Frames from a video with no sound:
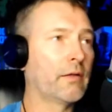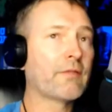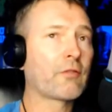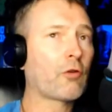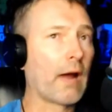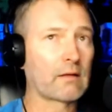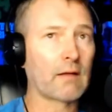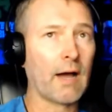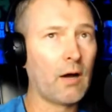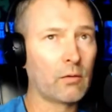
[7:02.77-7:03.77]
They've
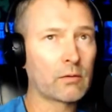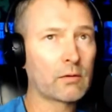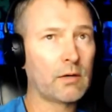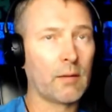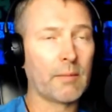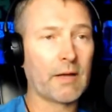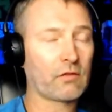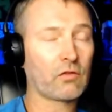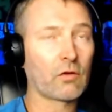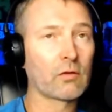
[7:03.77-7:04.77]
cracked down
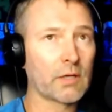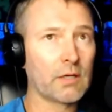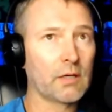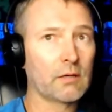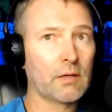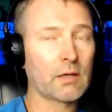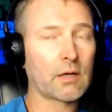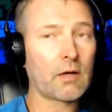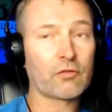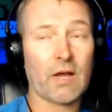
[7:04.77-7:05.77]
certainly
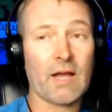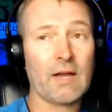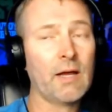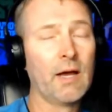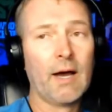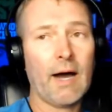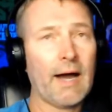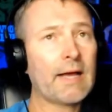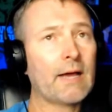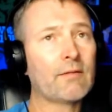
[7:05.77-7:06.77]
in culture. And
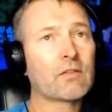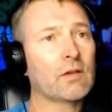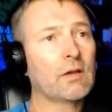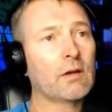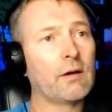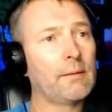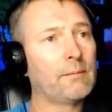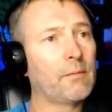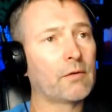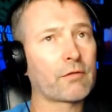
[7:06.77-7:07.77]
I haven't seen
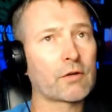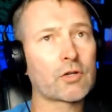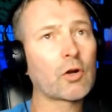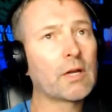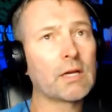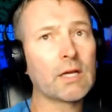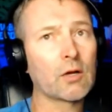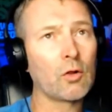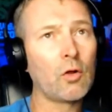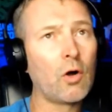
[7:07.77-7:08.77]
a fraternity
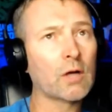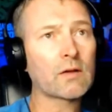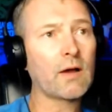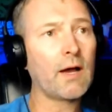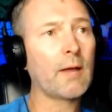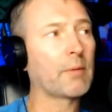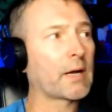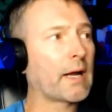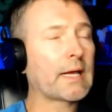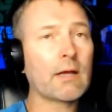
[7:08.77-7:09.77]
in a long time,
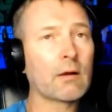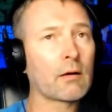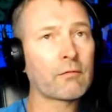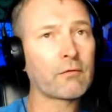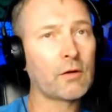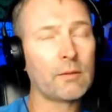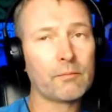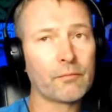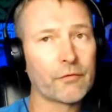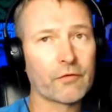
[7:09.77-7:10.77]
but I hear
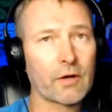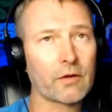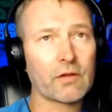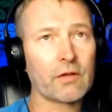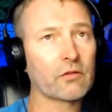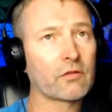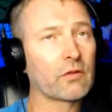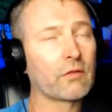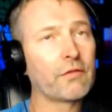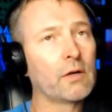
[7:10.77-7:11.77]
from various agents
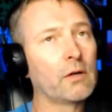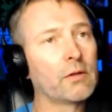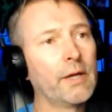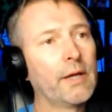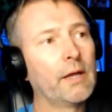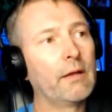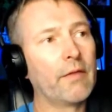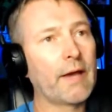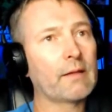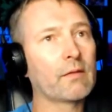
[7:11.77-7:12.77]
in the field
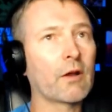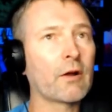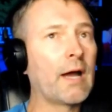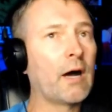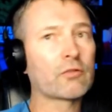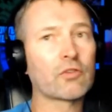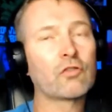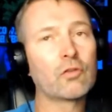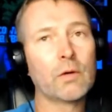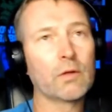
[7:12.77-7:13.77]
that they're now
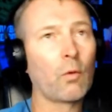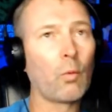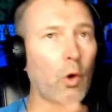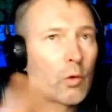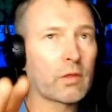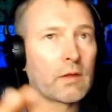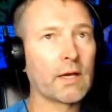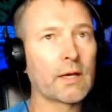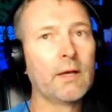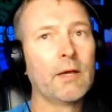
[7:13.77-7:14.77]
just doing the woke
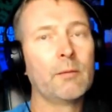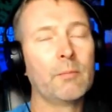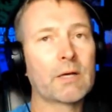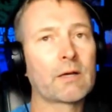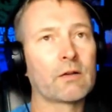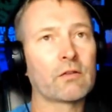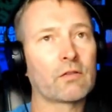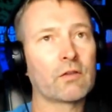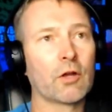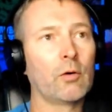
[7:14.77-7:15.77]
thing
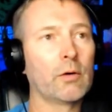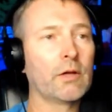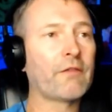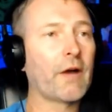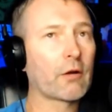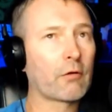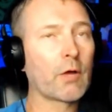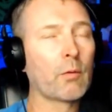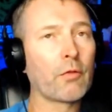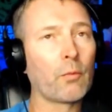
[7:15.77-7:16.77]
because, you know, if I
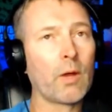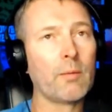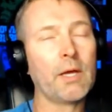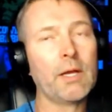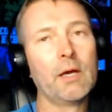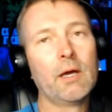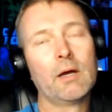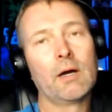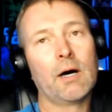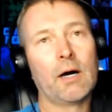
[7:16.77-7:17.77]
agree with women,
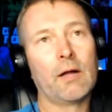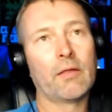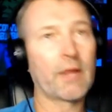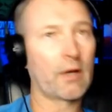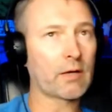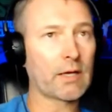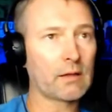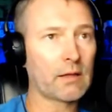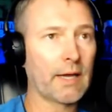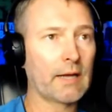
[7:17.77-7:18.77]
then I'll
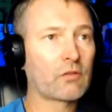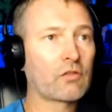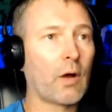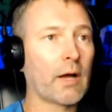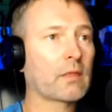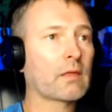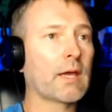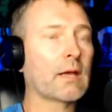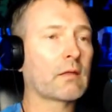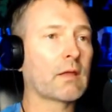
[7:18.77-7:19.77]
get laid. So I
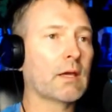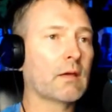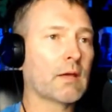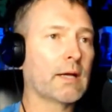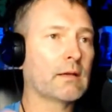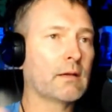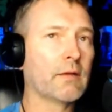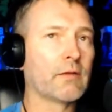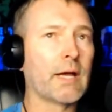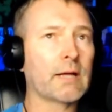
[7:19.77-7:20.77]
think the
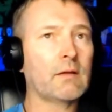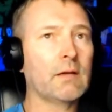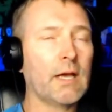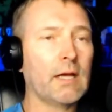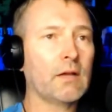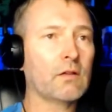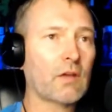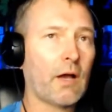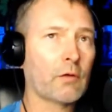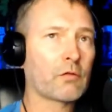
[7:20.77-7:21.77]
idea of a
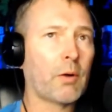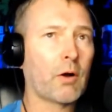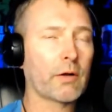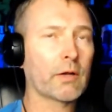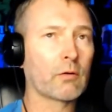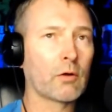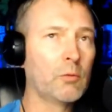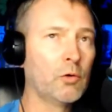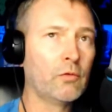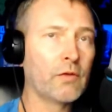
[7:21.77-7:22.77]
1980s house party or a
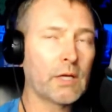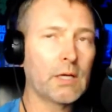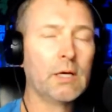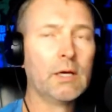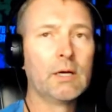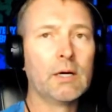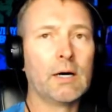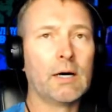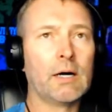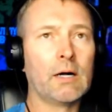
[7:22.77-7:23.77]
movie,
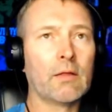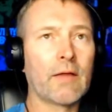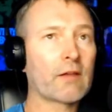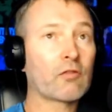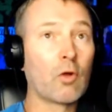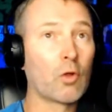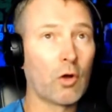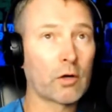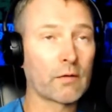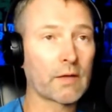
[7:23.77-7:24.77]
that is no
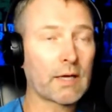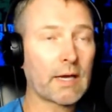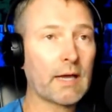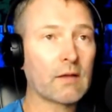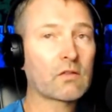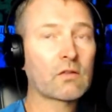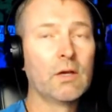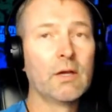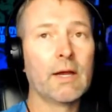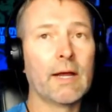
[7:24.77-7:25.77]
longer the case.
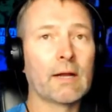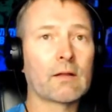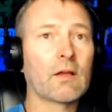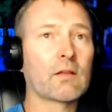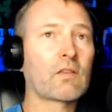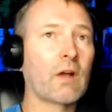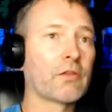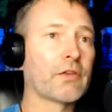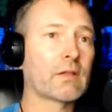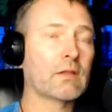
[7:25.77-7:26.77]
And it
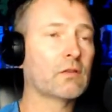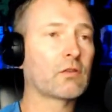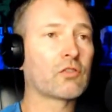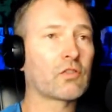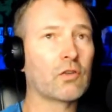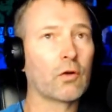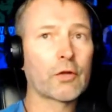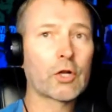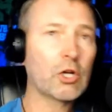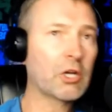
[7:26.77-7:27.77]
sounds like these are just, you know,
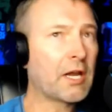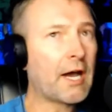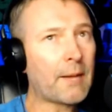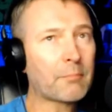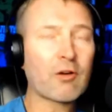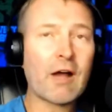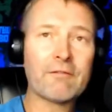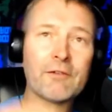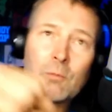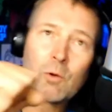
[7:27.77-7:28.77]
they're good
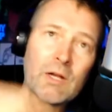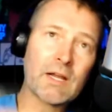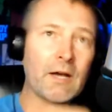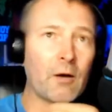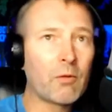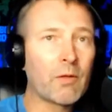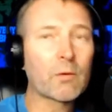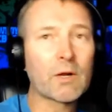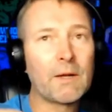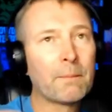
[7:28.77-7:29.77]
nonprofit and we're going to help with
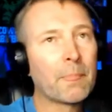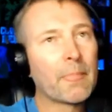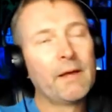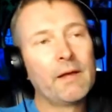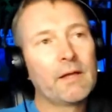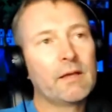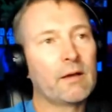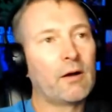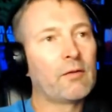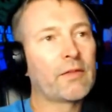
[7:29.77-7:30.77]
them. We're going to,
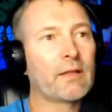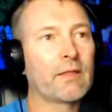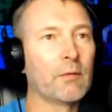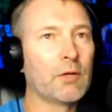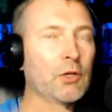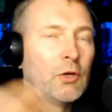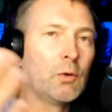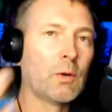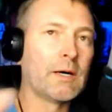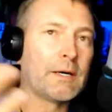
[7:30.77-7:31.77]
you know, they would
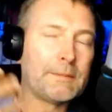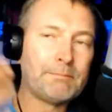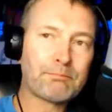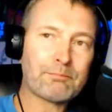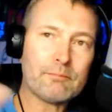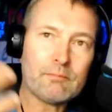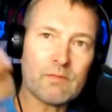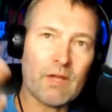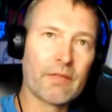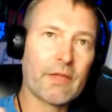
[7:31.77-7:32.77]

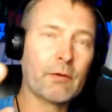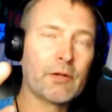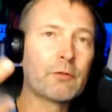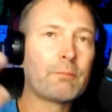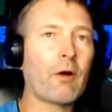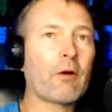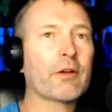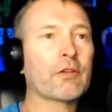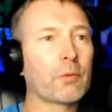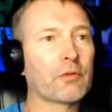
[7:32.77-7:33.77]
do
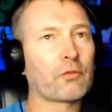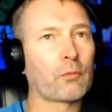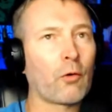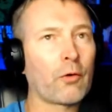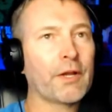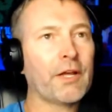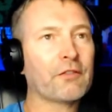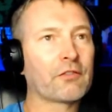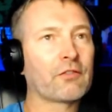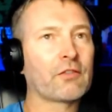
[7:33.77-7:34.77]
parties with
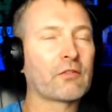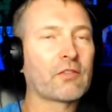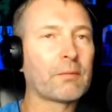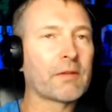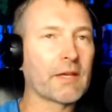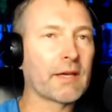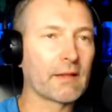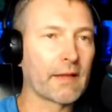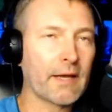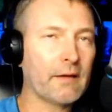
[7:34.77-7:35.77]
sororities simply to
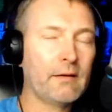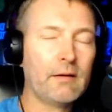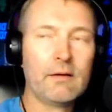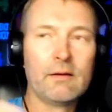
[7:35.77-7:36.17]
get laid.